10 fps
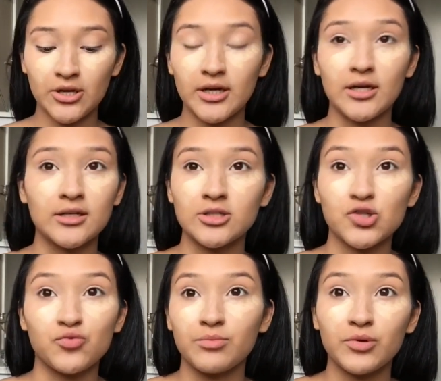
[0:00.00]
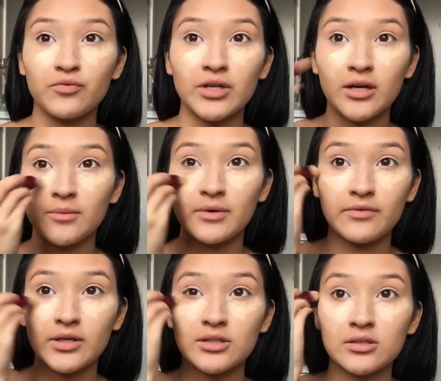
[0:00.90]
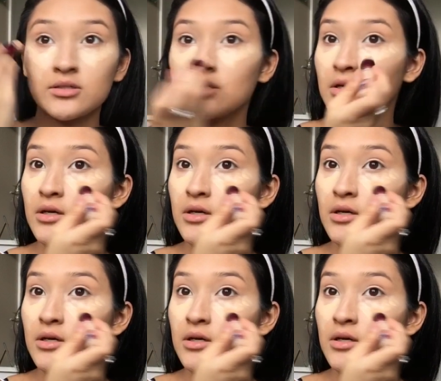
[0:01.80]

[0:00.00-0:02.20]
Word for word: and just removed it out of my face.